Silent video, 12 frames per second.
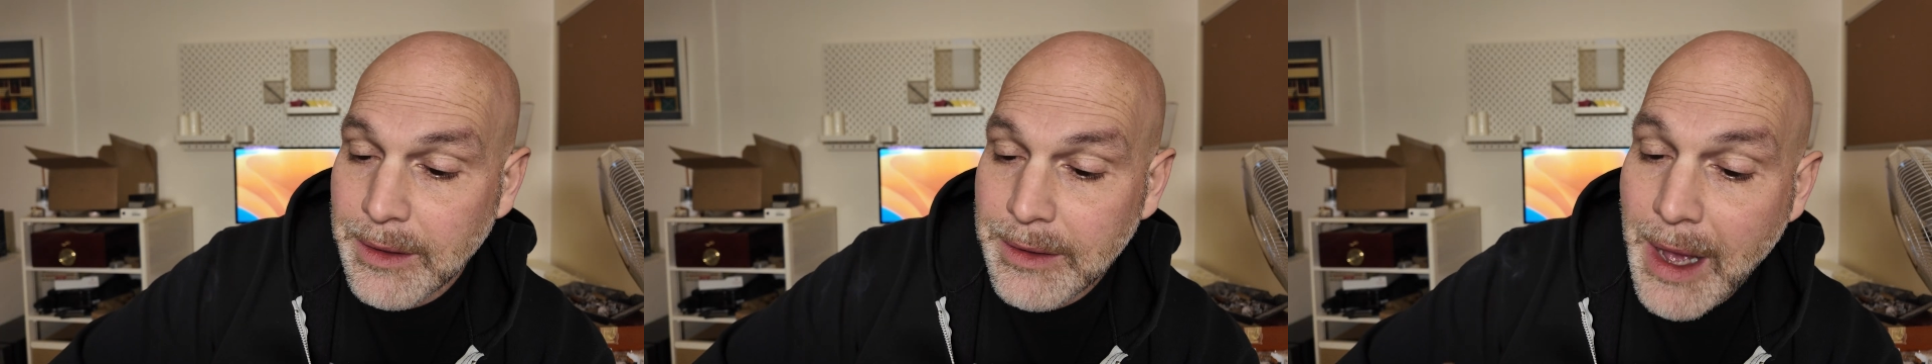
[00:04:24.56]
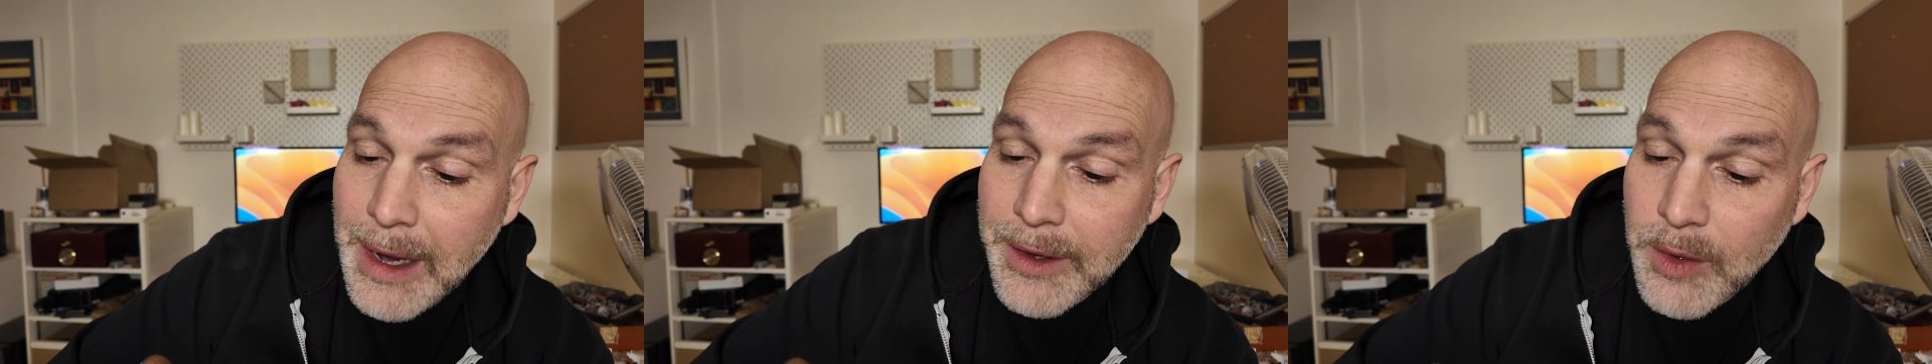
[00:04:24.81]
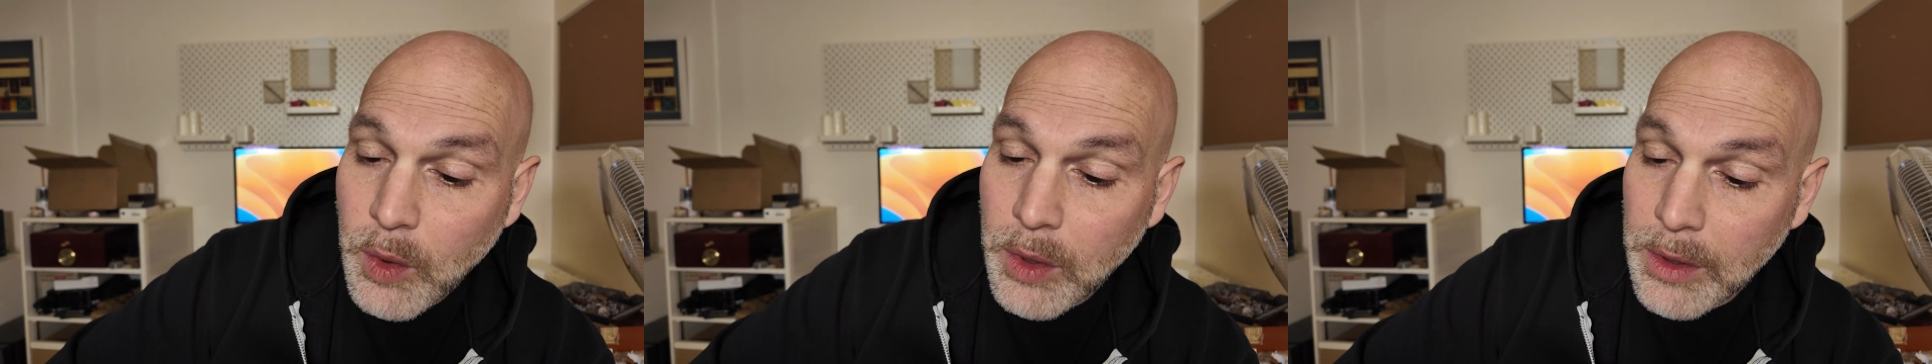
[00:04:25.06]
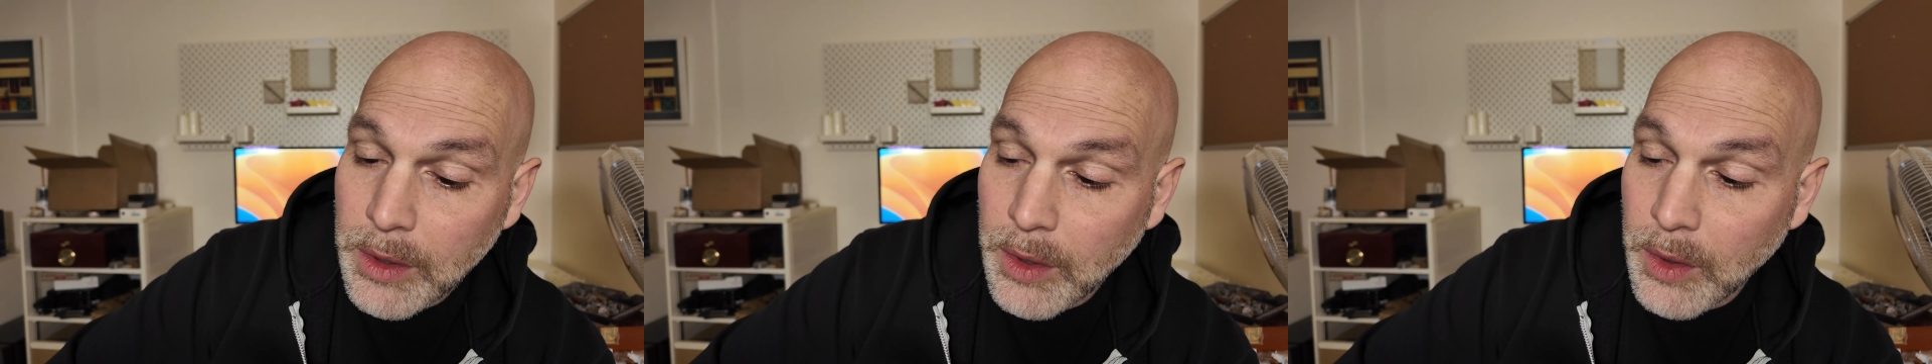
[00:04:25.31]
at
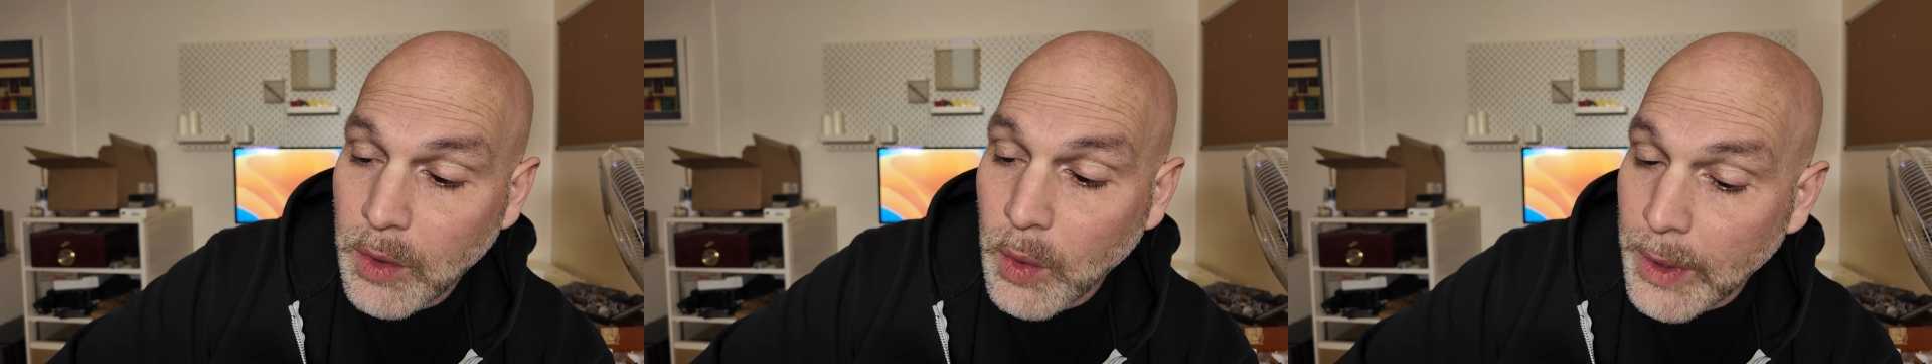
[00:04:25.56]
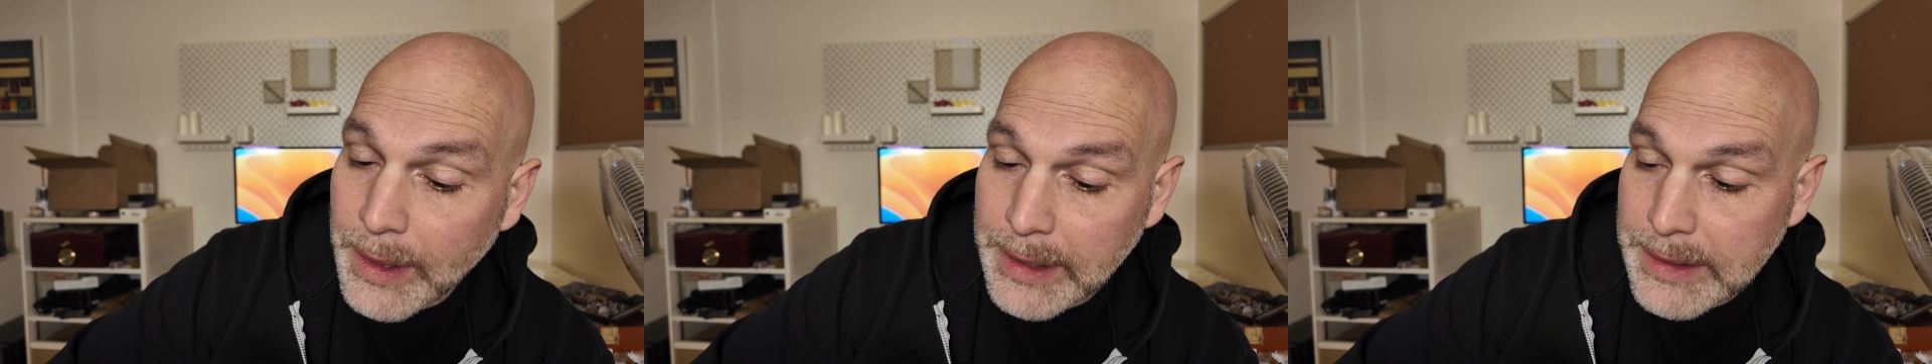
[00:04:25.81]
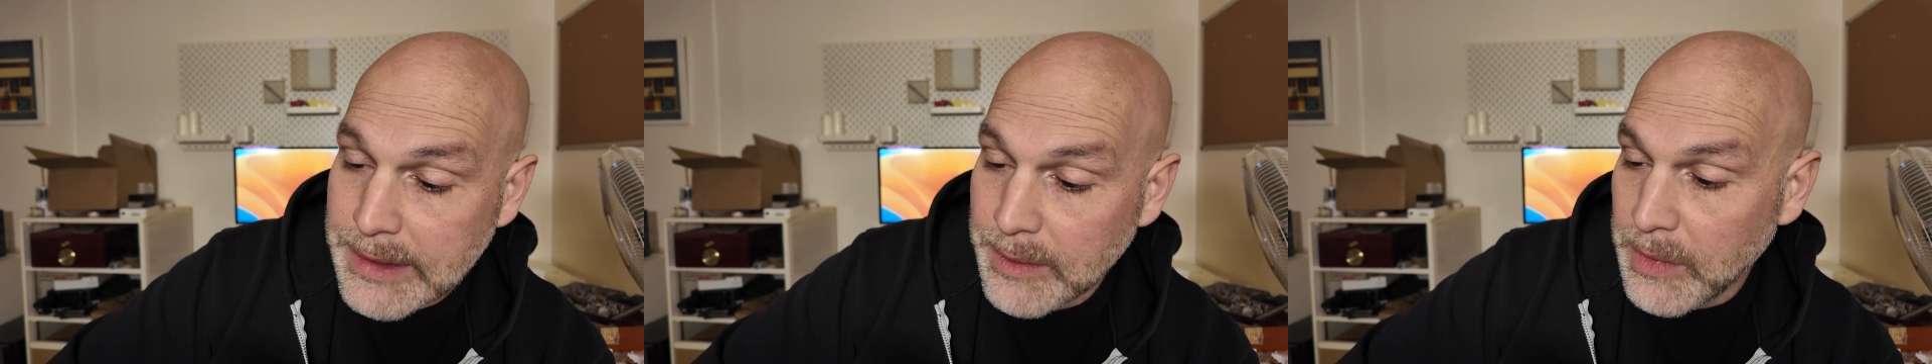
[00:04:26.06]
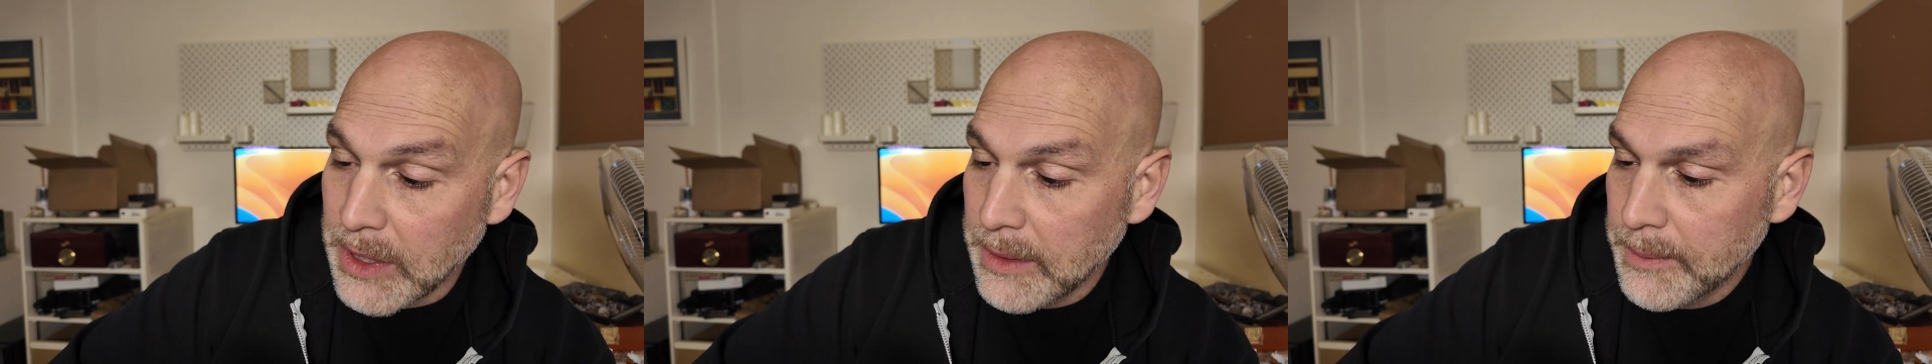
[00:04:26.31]
all oily to
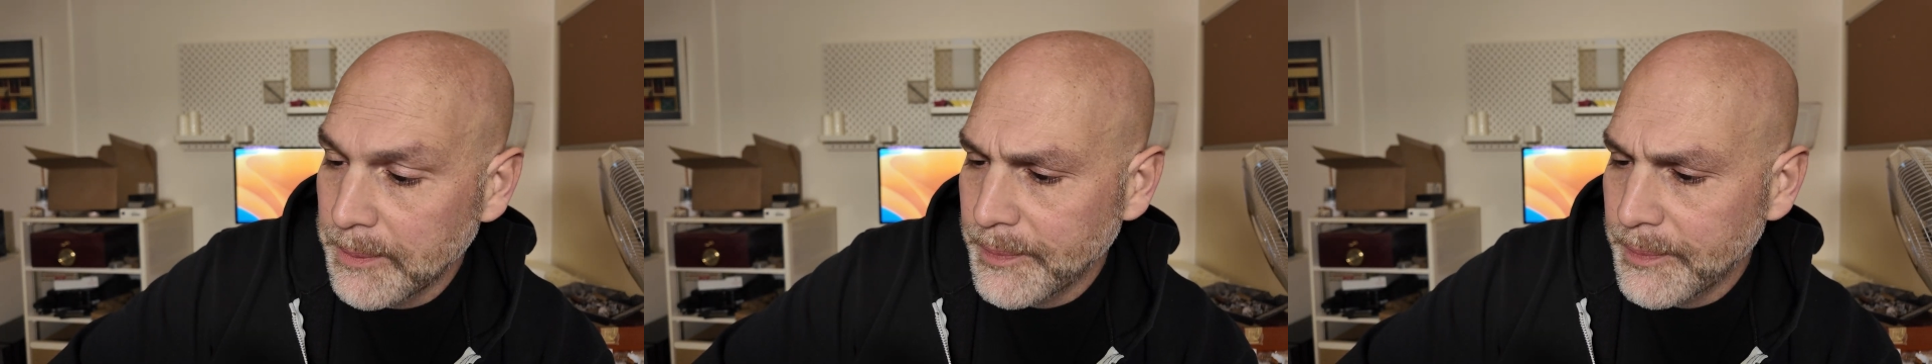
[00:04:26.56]
me.